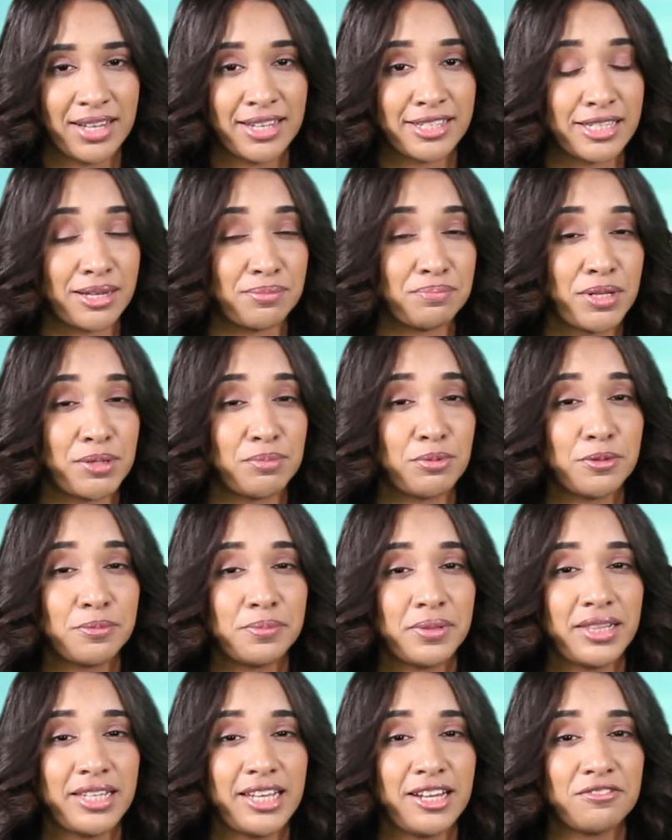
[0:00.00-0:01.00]
Some people
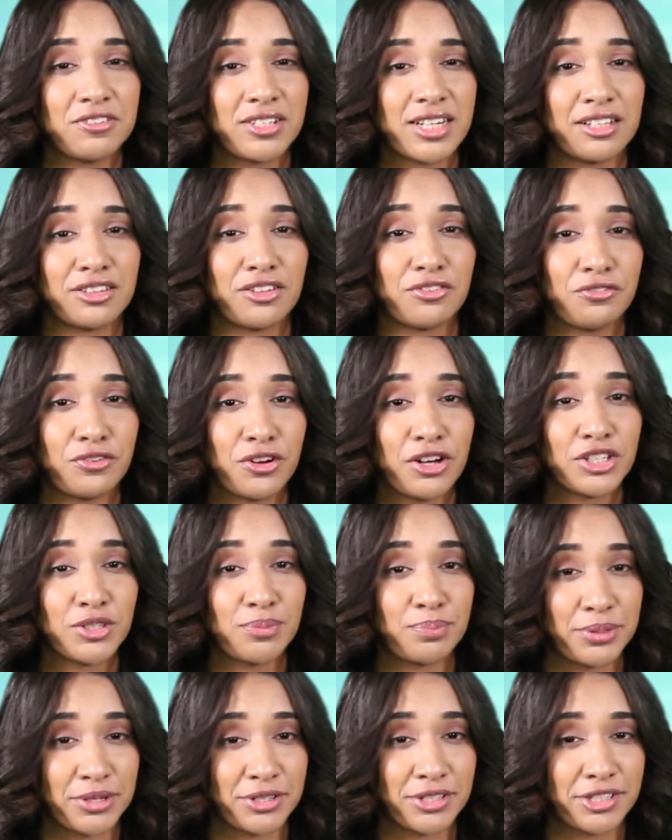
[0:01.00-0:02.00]
believe that the
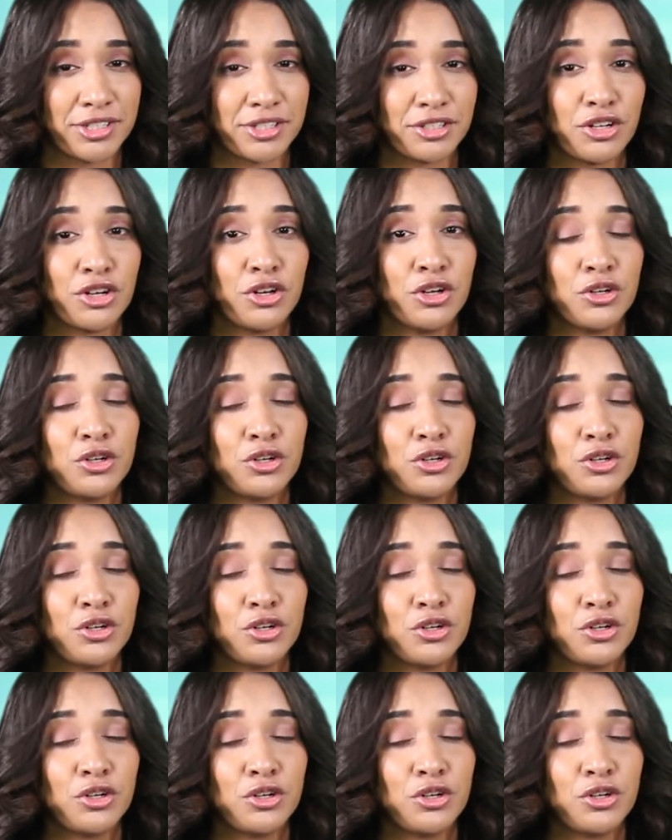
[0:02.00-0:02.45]
first person